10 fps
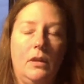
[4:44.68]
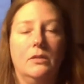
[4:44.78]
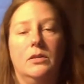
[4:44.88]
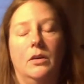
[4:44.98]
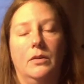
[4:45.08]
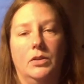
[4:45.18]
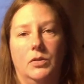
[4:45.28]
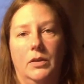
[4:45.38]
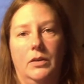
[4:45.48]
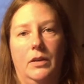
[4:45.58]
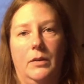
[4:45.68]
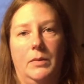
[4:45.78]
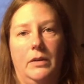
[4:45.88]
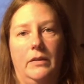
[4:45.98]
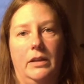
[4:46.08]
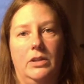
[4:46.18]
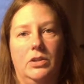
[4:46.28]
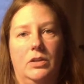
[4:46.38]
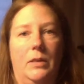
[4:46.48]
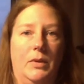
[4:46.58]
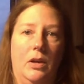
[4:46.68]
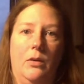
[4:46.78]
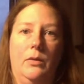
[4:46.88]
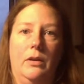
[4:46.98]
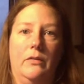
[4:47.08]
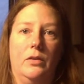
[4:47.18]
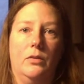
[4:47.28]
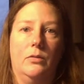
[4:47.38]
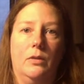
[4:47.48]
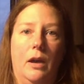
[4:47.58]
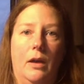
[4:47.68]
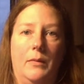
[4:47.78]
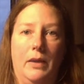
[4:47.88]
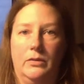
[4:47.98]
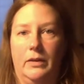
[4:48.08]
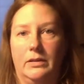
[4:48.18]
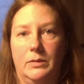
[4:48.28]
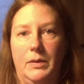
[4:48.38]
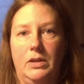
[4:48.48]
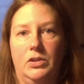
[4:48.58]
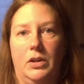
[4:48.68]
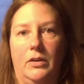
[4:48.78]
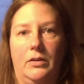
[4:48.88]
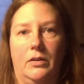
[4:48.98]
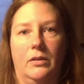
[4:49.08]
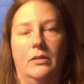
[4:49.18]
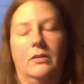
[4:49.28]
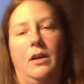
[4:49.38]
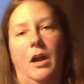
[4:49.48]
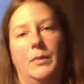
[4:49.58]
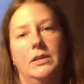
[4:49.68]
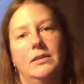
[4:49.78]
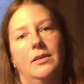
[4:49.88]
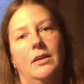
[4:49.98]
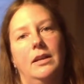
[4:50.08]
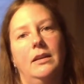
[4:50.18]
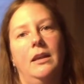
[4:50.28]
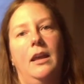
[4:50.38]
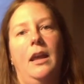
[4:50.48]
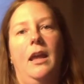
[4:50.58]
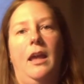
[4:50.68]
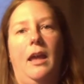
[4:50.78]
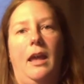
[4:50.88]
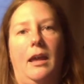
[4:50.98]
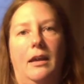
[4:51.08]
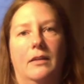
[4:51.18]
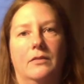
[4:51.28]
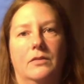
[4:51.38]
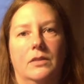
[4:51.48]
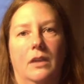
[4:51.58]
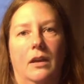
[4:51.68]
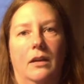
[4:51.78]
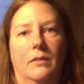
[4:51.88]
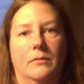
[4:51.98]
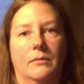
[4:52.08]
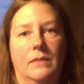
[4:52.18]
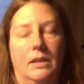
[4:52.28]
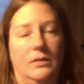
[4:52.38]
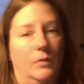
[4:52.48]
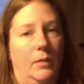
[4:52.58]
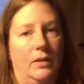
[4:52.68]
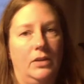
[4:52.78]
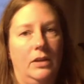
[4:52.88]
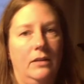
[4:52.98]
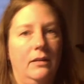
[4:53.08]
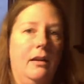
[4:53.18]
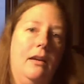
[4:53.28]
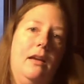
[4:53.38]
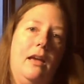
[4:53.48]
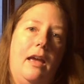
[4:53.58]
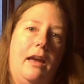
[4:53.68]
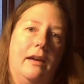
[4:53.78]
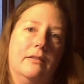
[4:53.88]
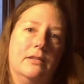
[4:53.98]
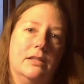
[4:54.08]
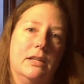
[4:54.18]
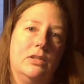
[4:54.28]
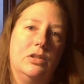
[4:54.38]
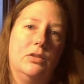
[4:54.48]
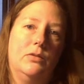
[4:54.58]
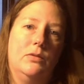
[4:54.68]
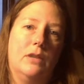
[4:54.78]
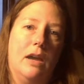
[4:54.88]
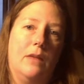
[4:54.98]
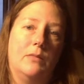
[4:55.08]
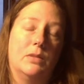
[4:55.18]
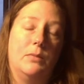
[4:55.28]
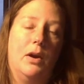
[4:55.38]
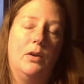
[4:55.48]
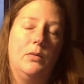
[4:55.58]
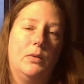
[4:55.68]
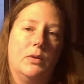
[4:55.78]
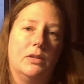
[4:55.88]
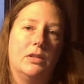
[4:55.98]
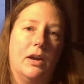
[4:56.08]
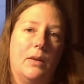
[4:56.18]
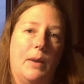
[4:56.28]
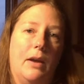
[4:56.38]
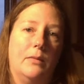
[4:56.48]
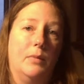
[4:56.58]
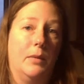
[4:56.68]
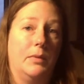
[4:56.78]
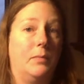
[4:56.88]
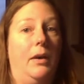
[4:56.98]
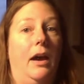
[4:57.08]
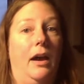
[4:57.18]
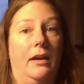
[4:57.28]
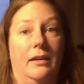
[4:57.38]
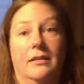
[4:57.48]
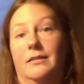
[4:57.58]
So enjoy the cranberry relish. Let me know if you uh, make the recipe, share your comments on it, and um, thanks for watching, and stay tuned. Um, tomorrow we're going to talk about pumpkin pie.